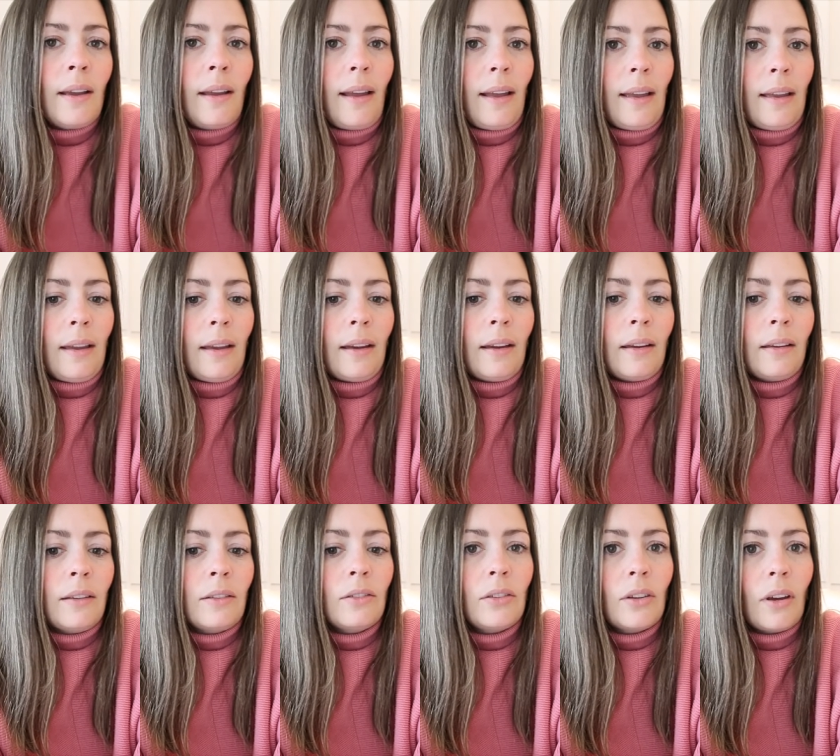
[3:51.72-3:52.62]

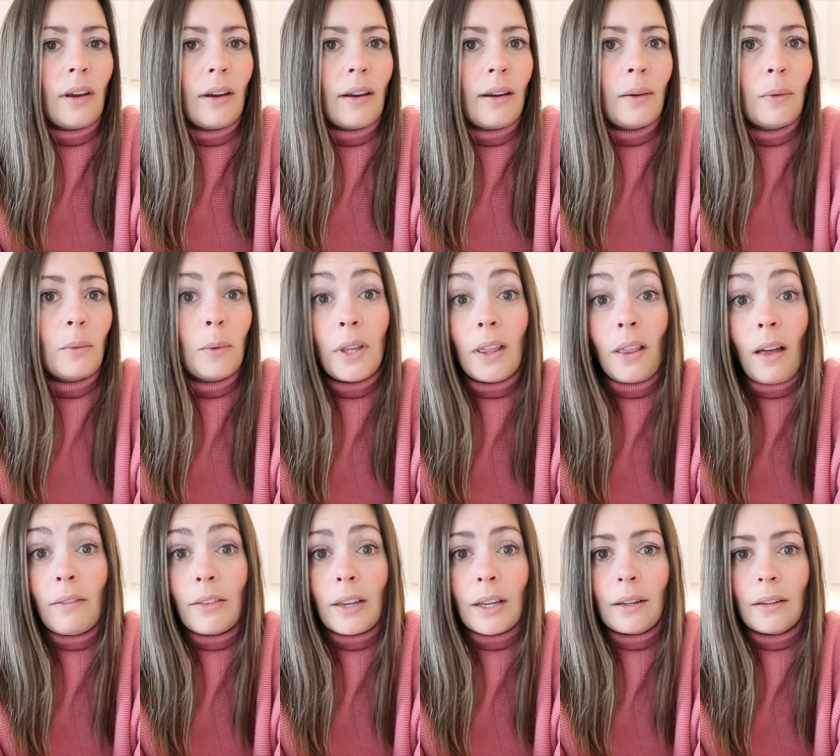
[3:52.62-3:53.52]
and we
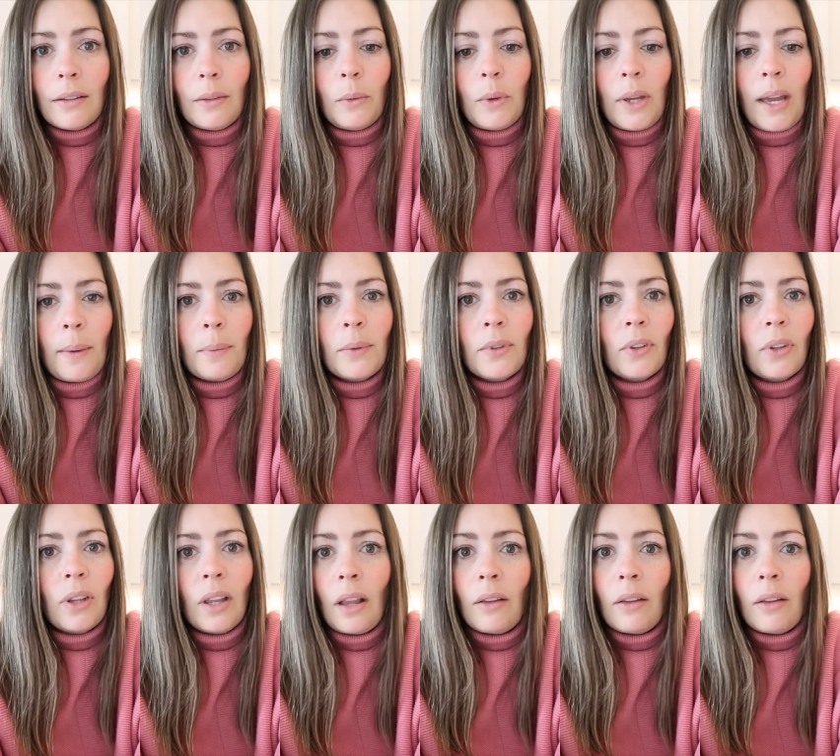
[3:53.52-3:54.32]
love it. We absolutely